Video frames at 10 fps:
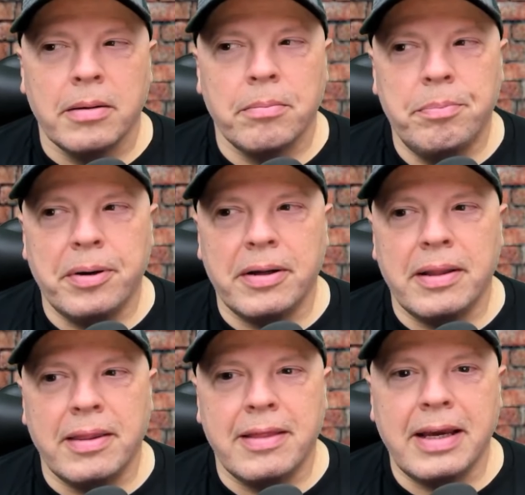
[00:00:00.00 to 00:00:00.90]
but
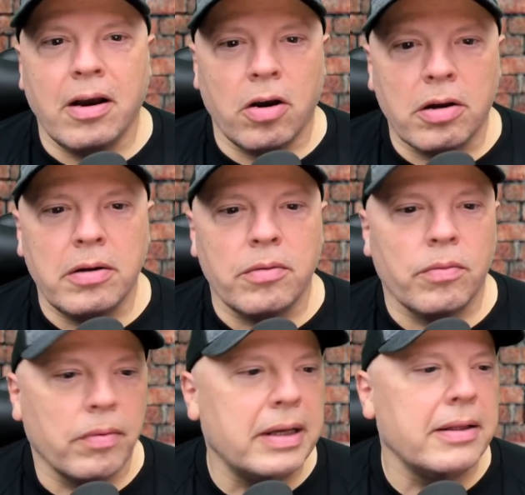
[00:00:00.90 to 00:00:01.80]
they aren't
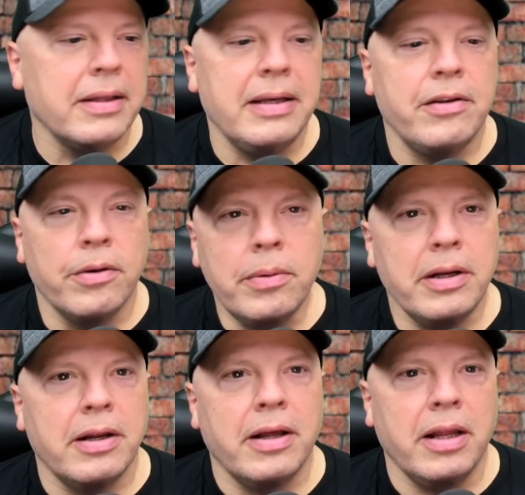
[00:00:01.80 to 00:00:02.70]
really doing
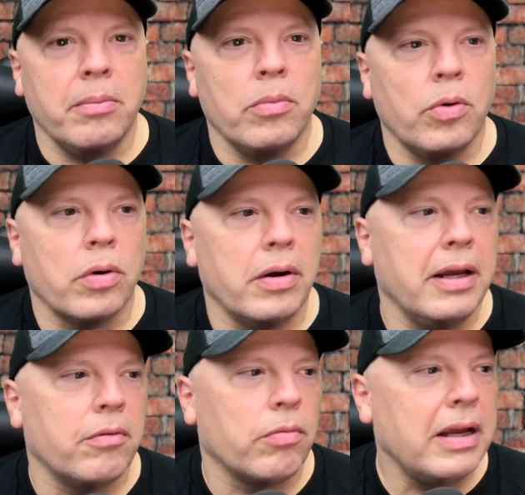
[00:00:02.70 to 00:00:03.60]
it anymore.
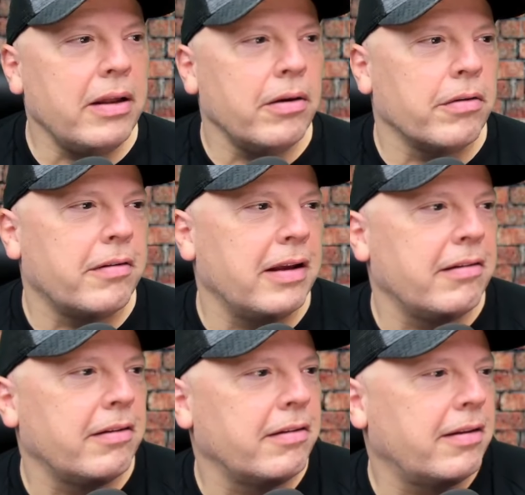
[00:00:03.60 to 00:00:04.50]
And radio
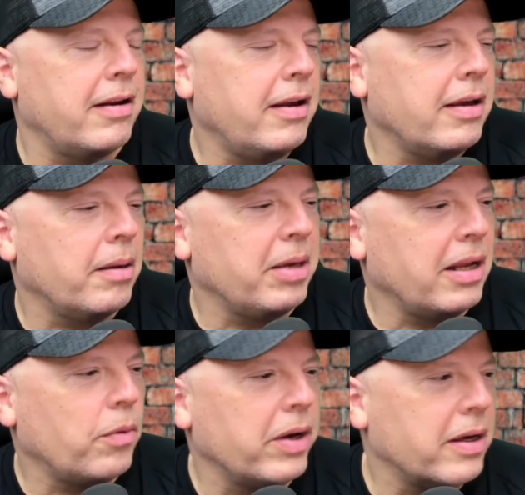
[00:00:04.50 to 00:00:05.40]
stations today,
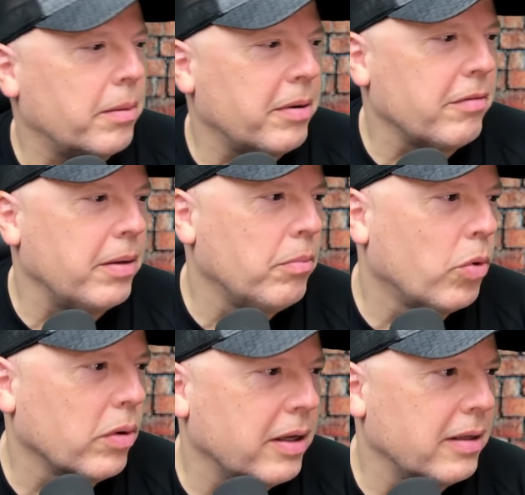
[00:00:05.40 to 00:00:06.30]
I wake up every
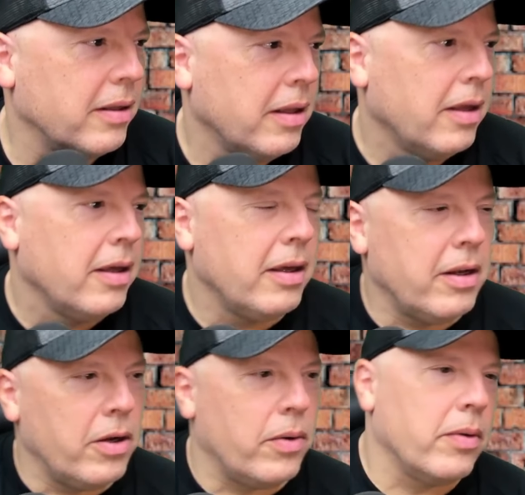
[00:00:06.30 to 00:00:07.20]
morning,
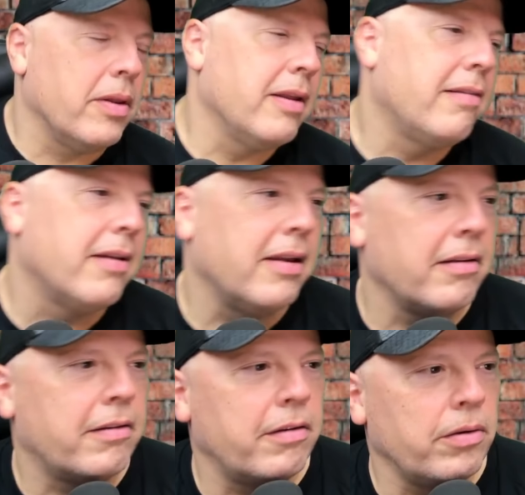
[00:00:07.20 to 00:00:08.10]

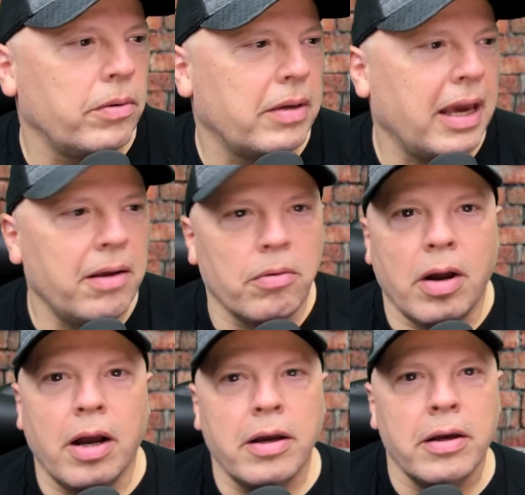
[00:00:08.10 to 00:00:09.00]
listening to
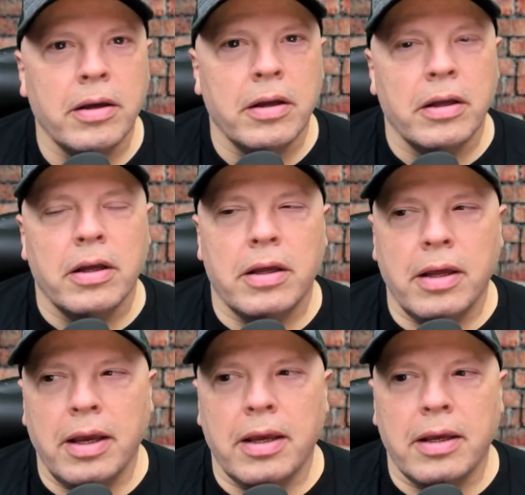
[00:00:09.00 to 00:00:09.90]
K-Rock,
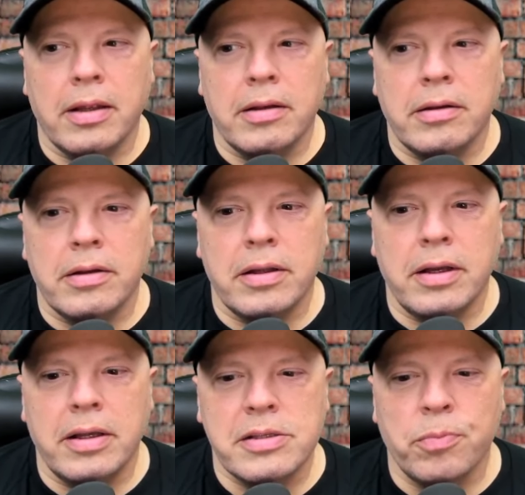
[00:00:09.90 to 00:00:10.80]
and
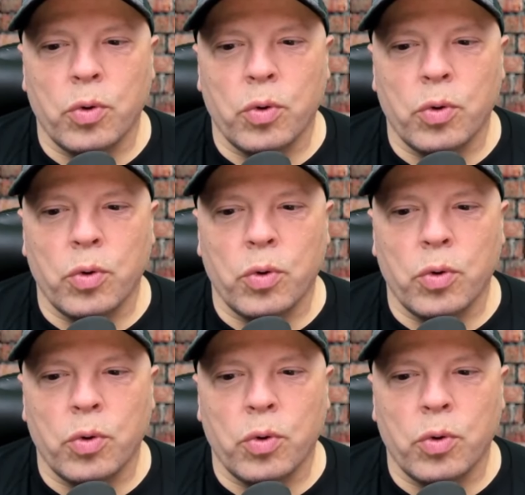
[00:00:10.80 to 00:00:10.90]
it's more